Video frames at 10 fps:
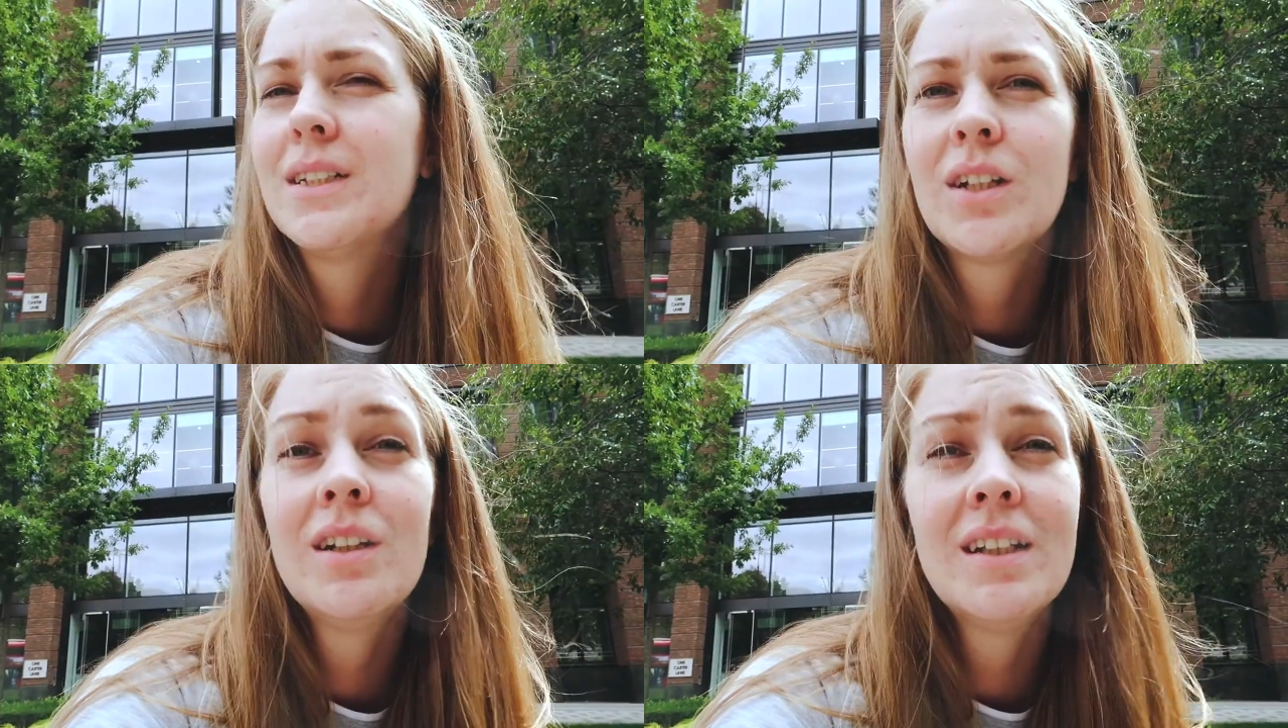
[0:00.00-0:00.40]

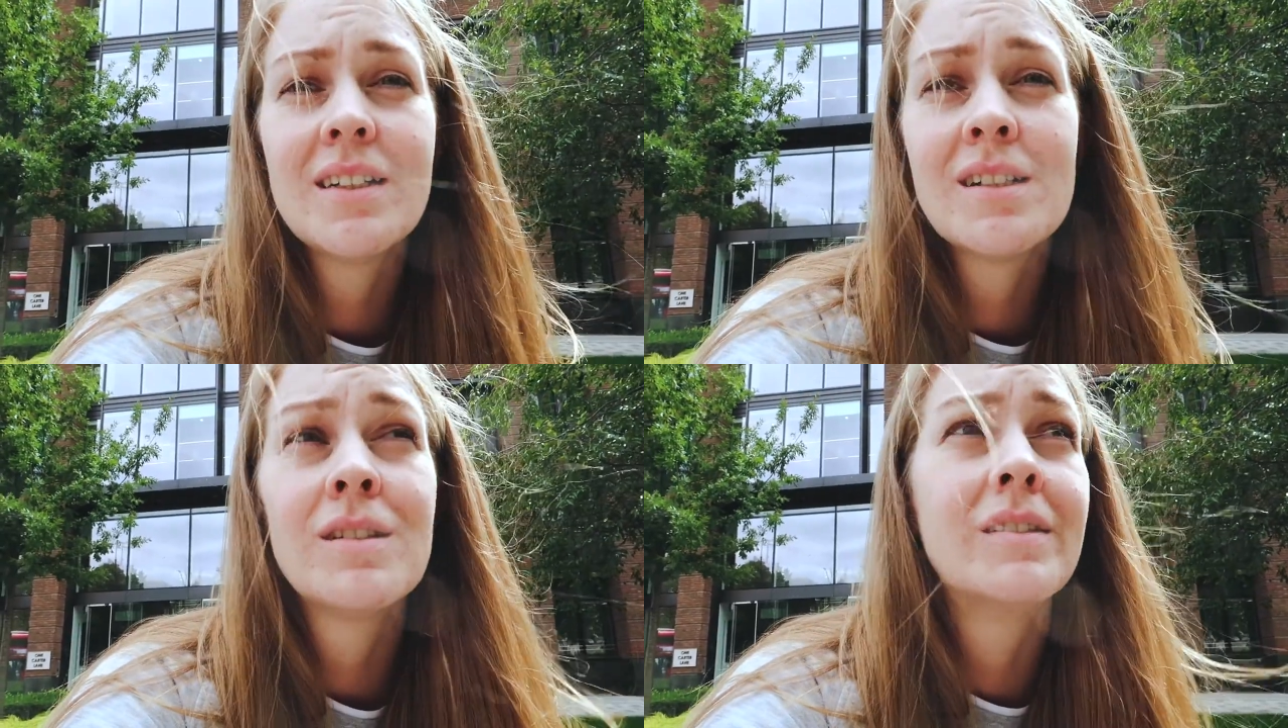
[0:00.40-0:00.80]
It's currently
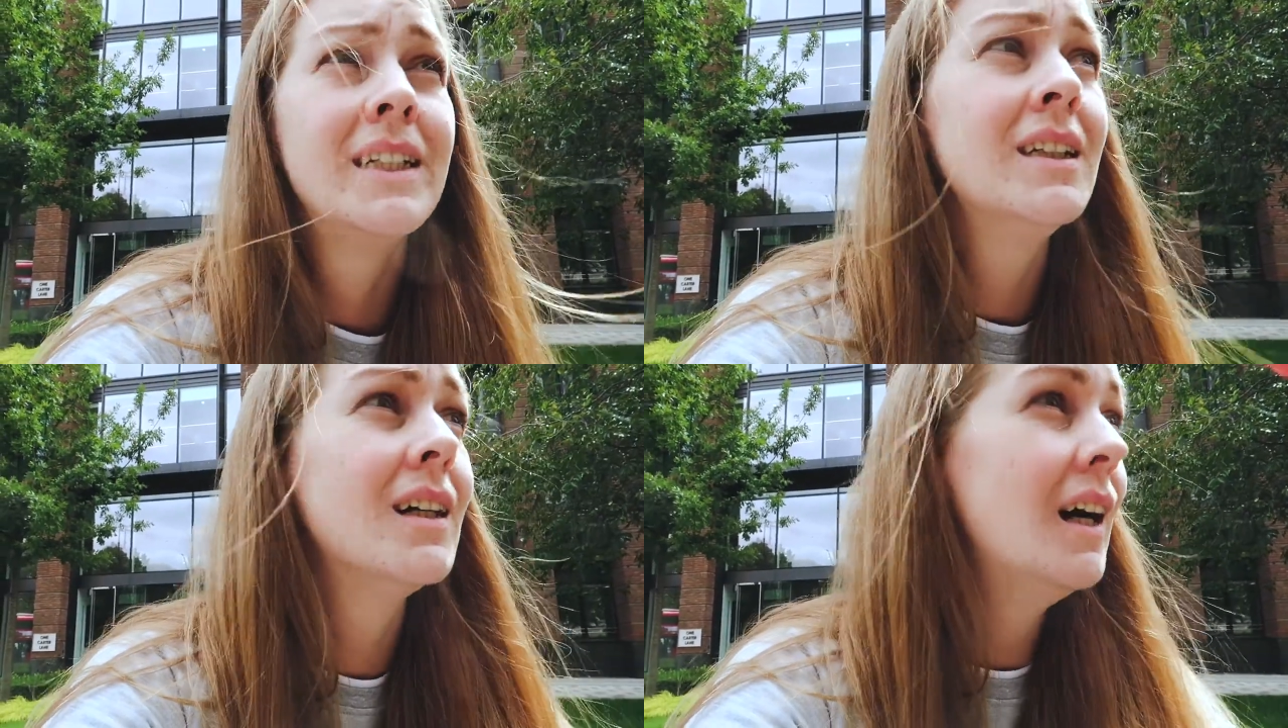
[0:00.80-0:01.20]
ten to three
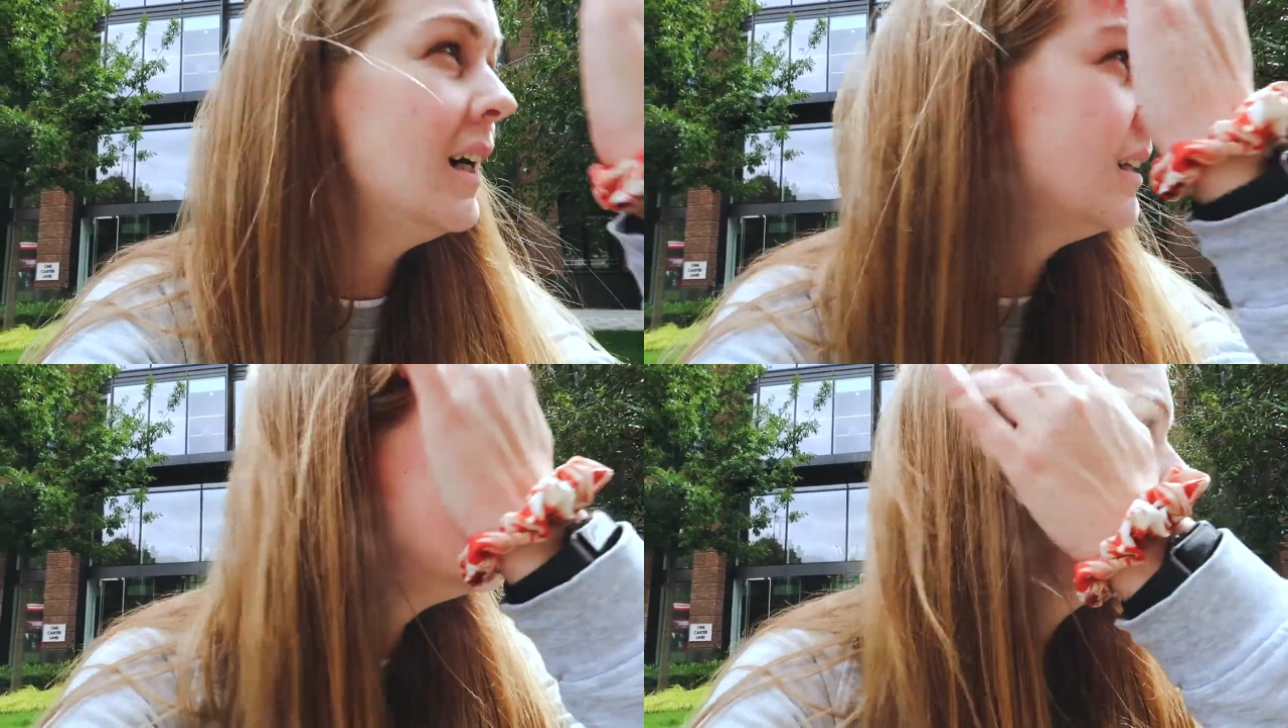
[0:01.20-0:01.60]

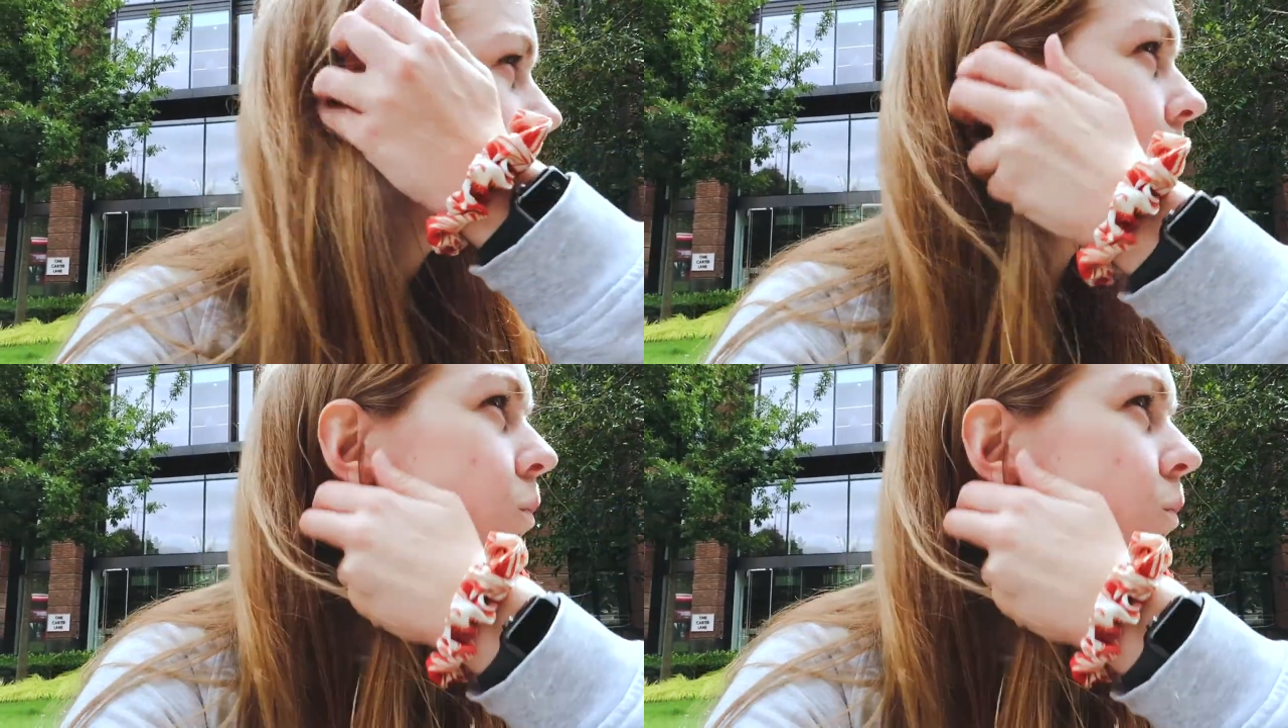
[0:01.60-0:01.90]
and